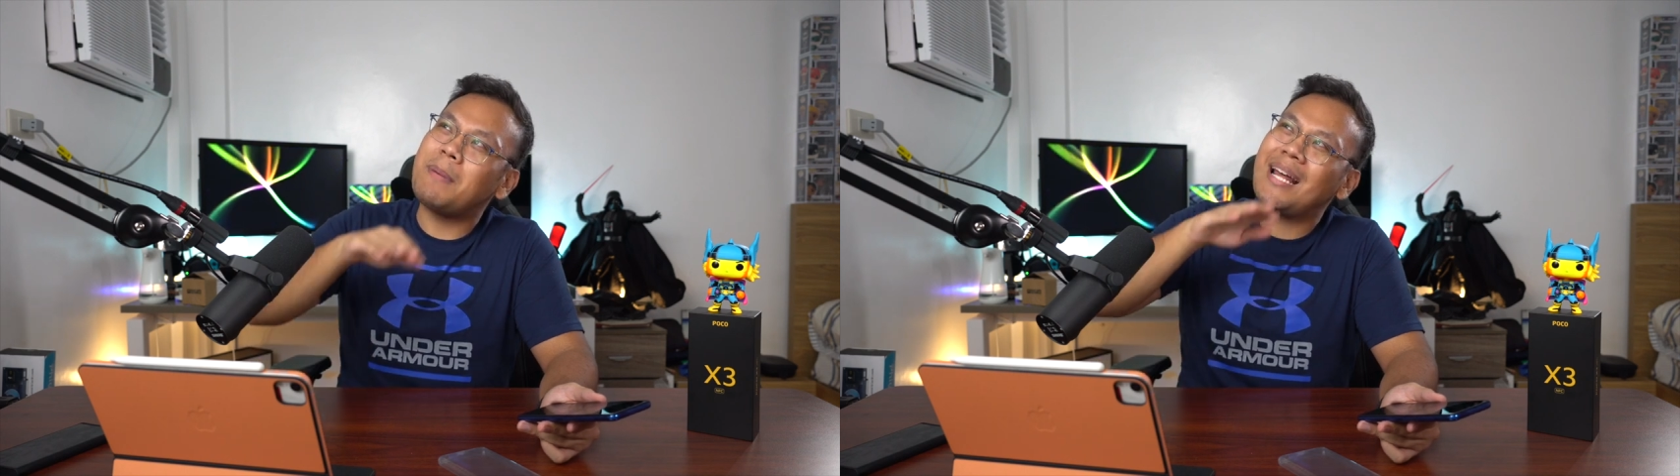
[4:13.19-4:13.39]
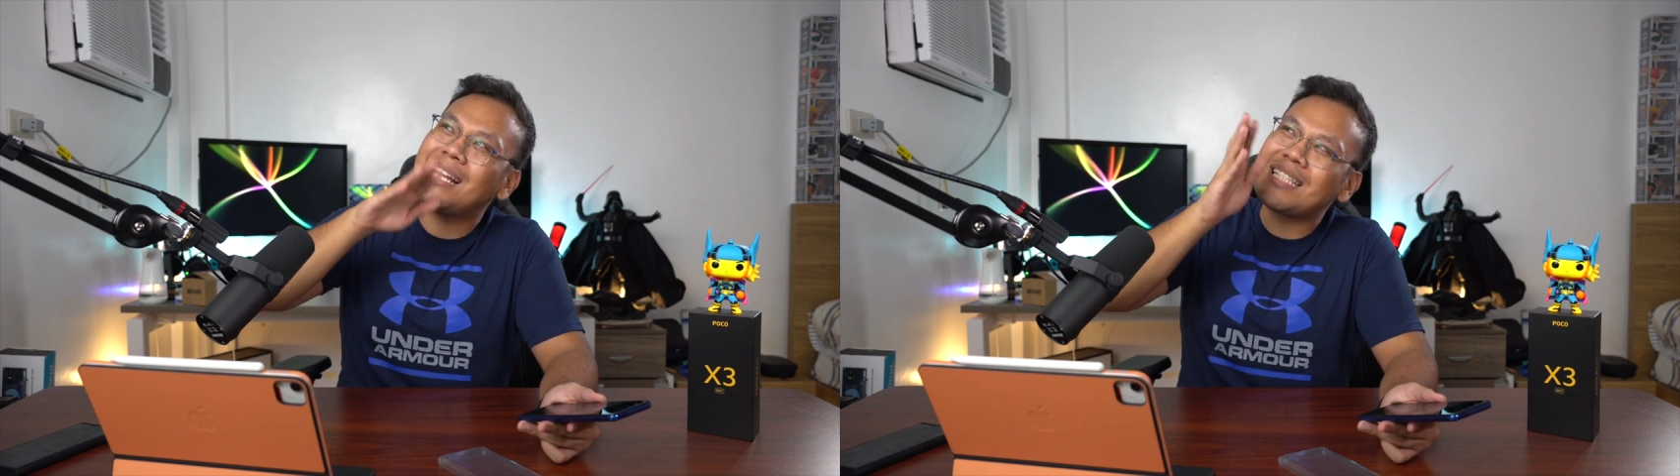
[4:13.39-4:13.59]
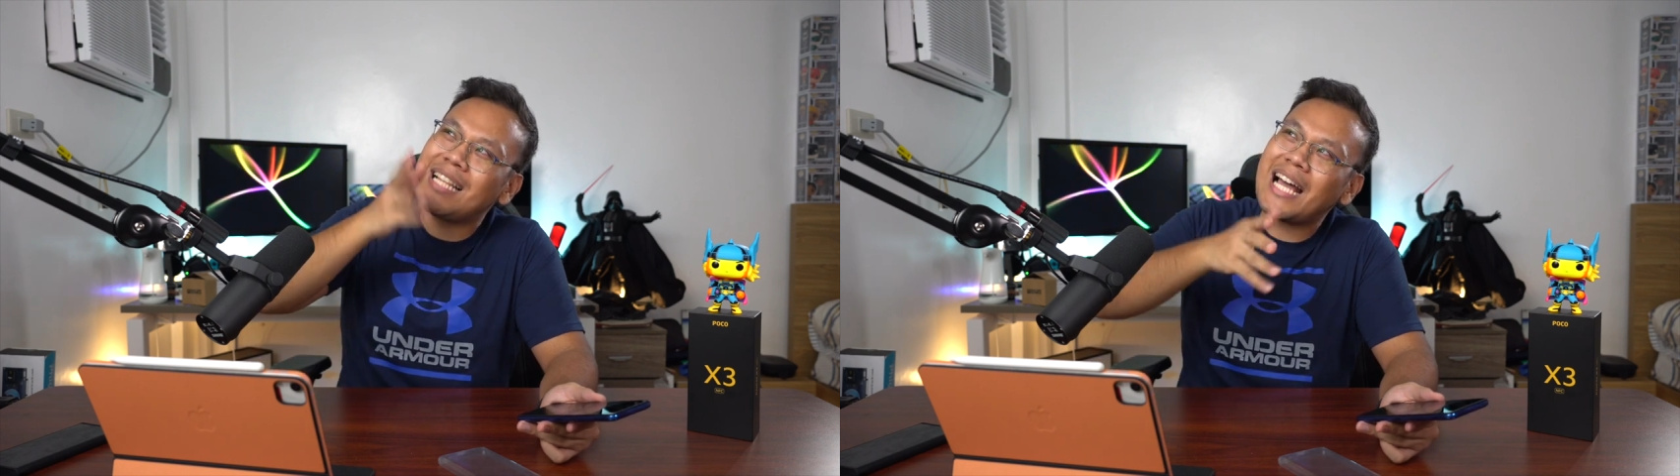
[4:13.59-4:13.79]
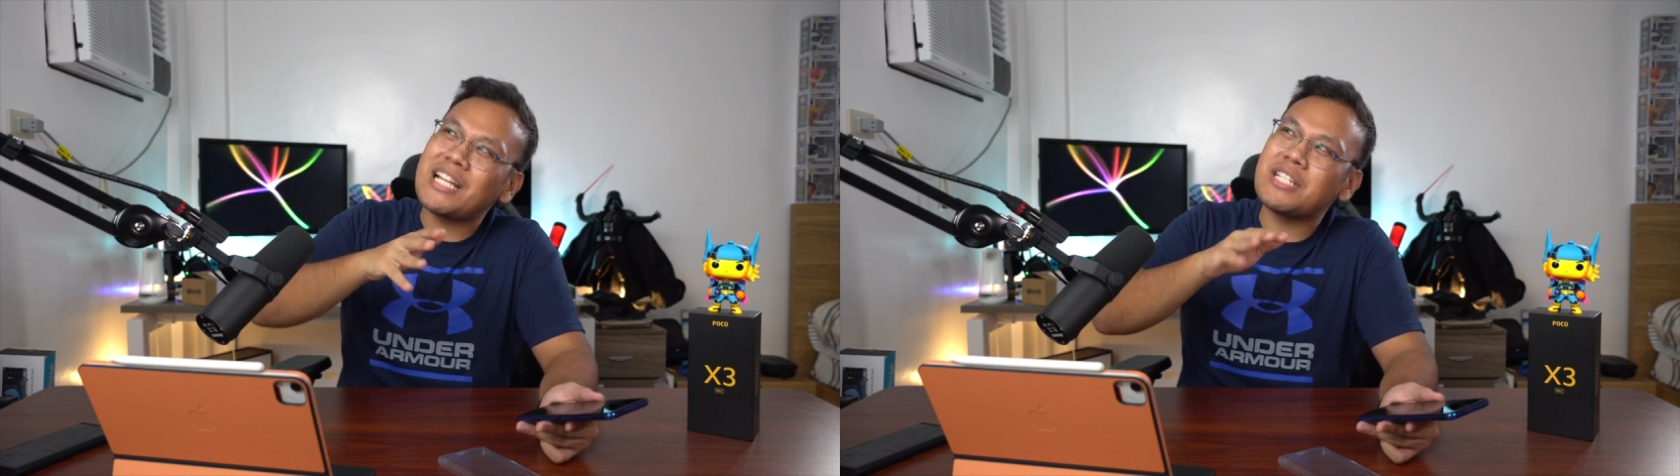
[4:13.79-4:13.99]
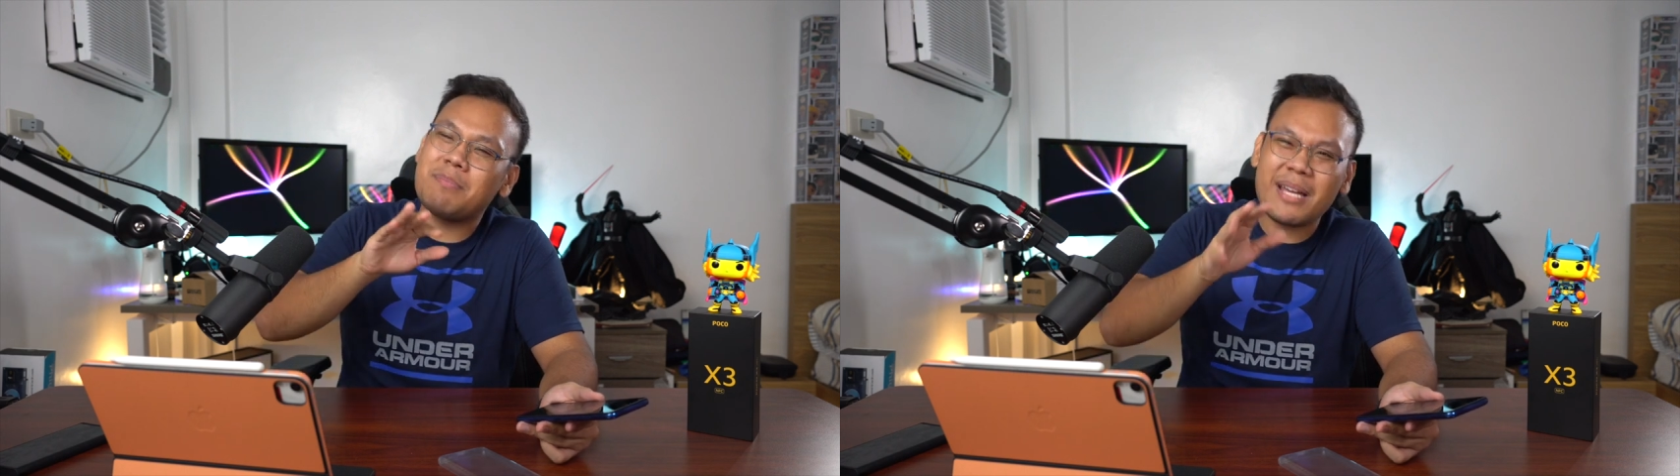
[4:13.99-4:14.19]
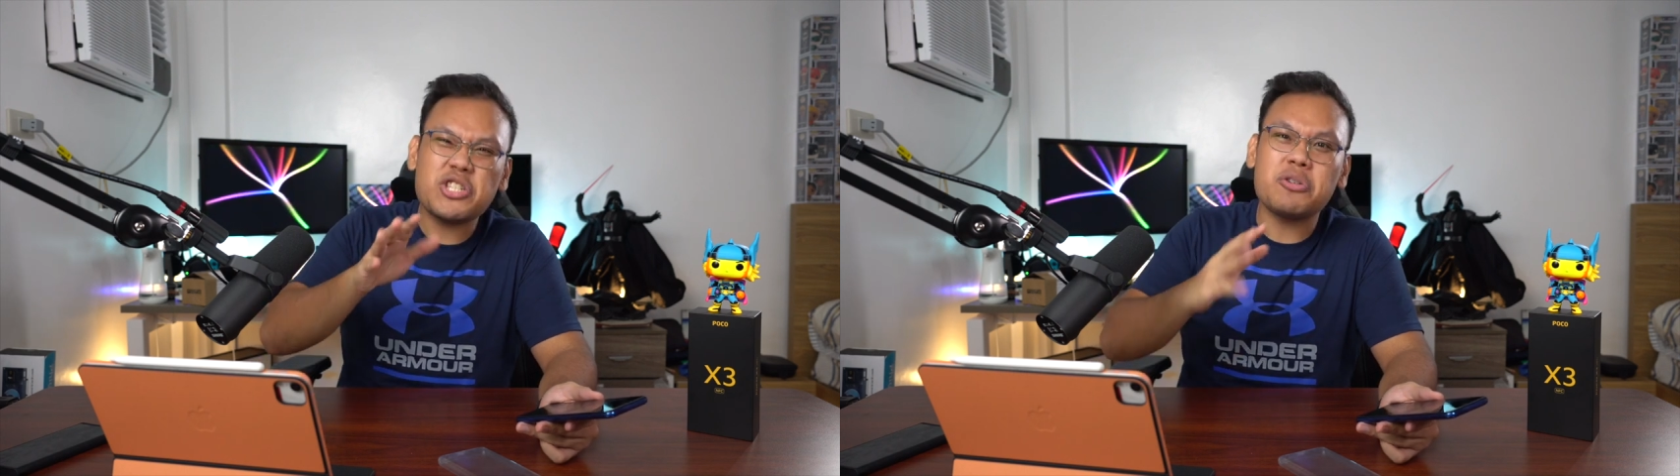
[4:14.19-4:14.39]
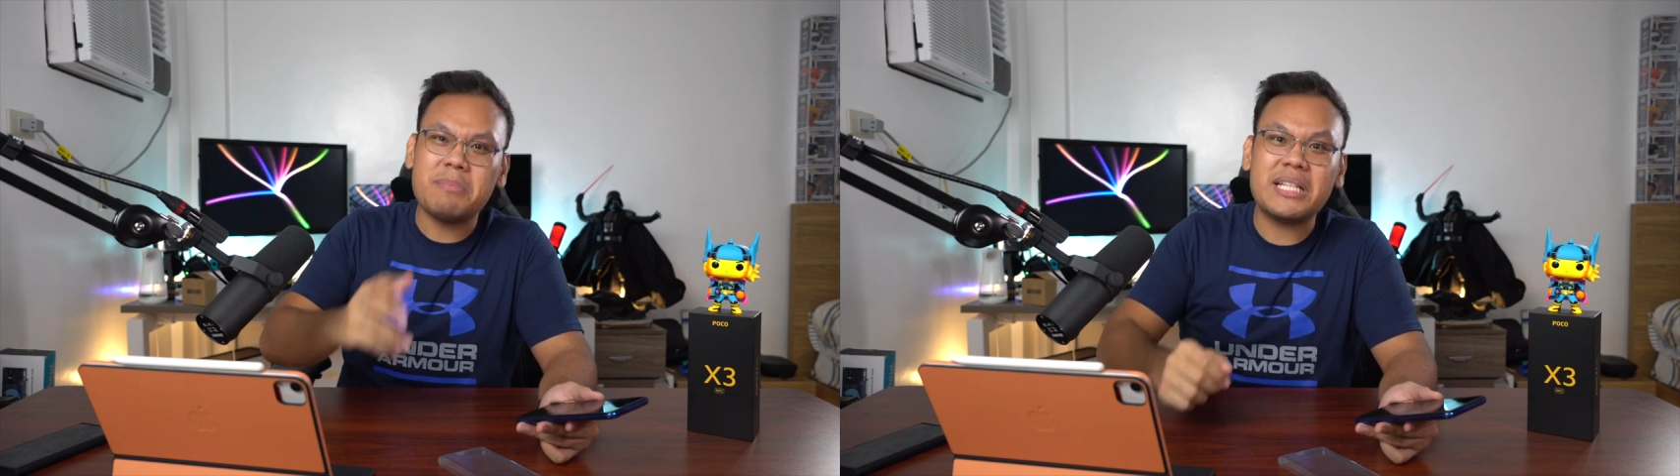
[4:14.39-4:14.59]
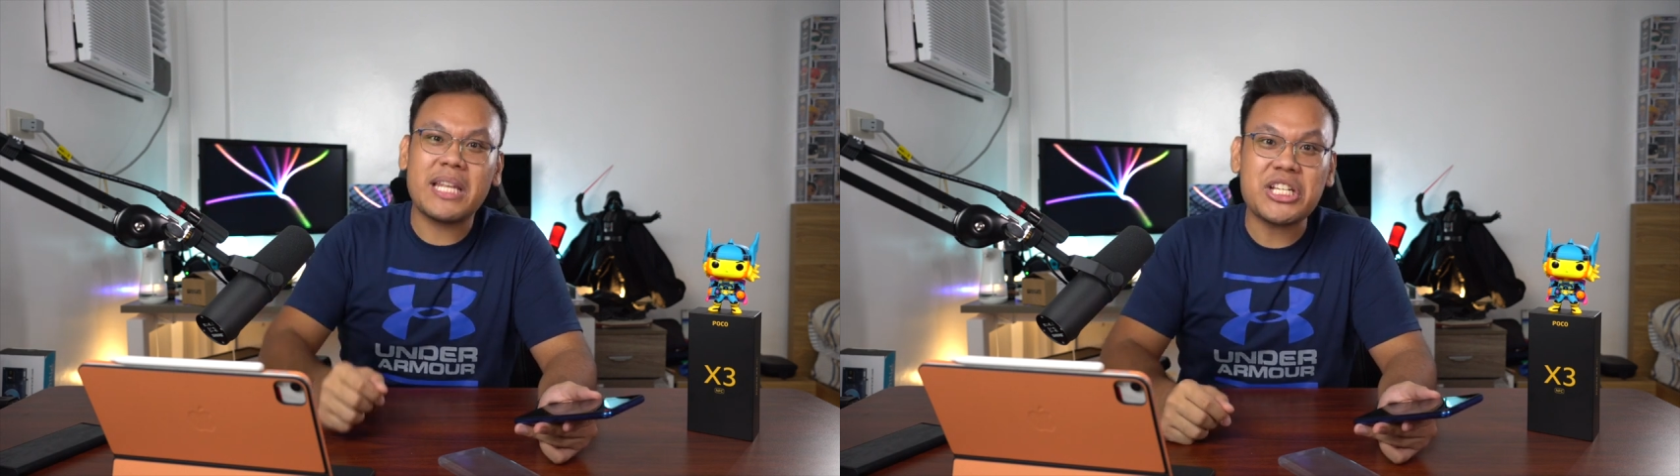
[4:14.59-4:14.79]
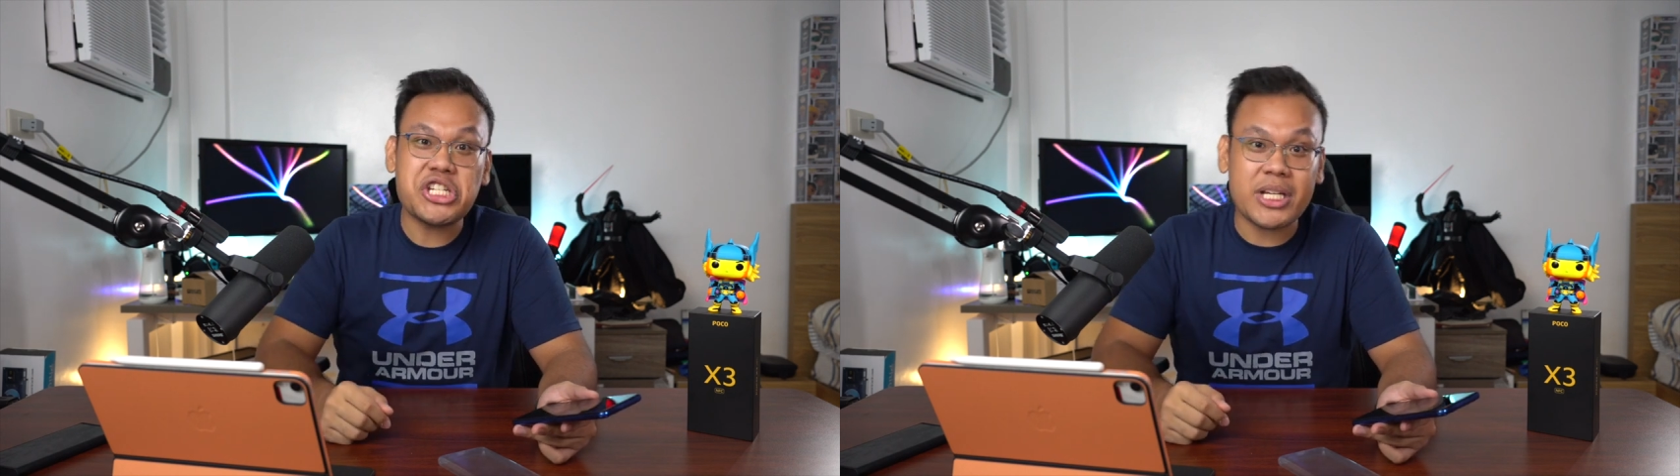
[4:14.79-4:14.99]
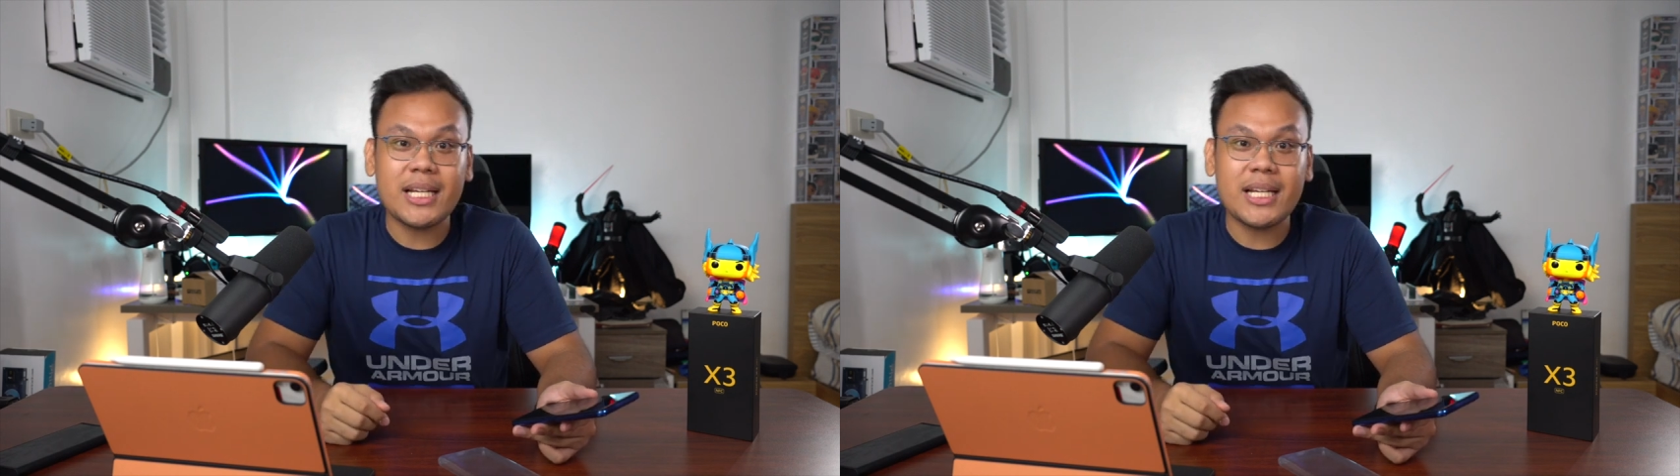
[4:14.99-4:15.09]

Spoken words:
parang slash medyo mid-range